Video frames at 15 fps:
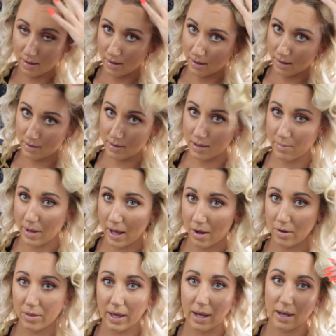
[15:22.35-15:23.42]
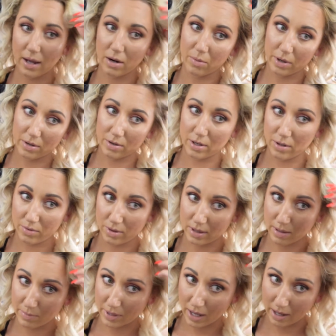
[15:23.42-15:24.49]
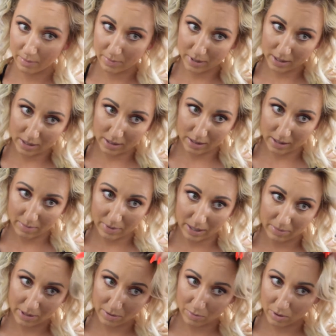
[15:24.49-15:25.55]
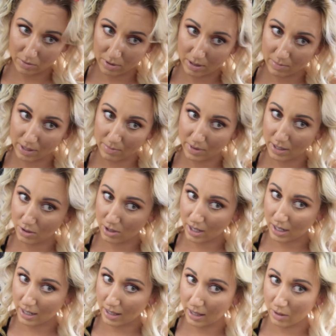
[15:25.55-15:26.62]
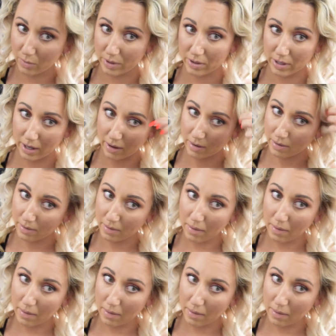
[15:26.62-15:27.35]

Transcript: And somehow that kind of works too sometimes. Sometimes it won't. Sometimes I just kind of get like weird hair.